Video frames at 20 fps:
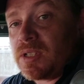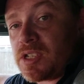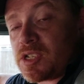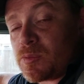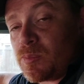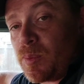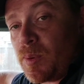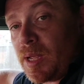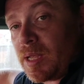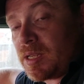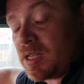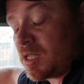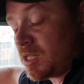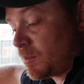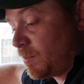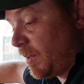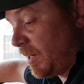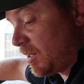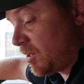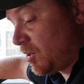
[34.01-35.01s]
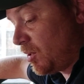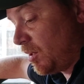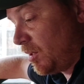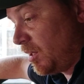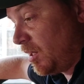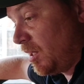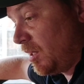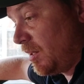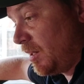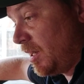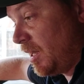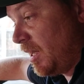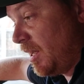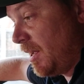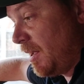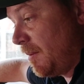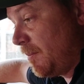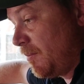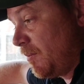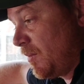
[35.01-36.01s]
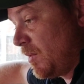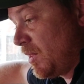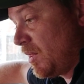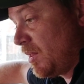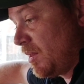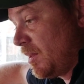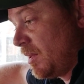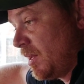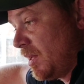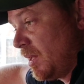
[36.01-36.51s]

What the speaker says: inspection. The